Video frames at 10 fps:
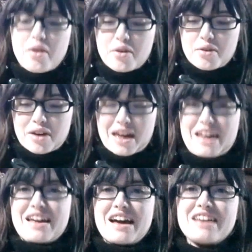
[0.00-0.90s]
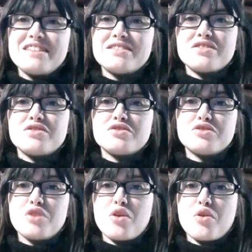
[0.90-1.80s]
Okay guys,
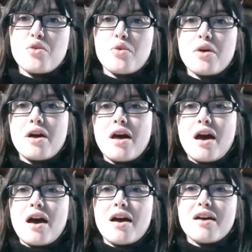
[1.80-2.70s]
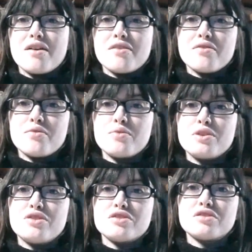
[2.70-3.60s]
so uh, we
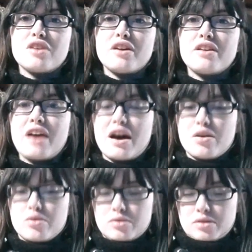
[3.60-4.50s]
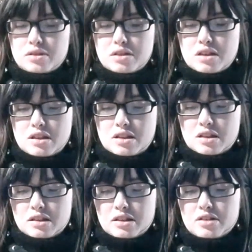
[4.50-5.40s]
just got out the
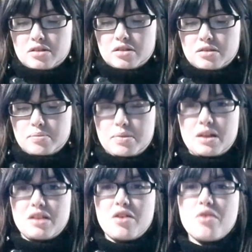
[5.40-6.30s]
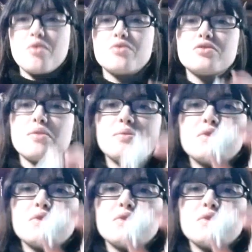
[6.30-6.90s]
little pillow, so I'm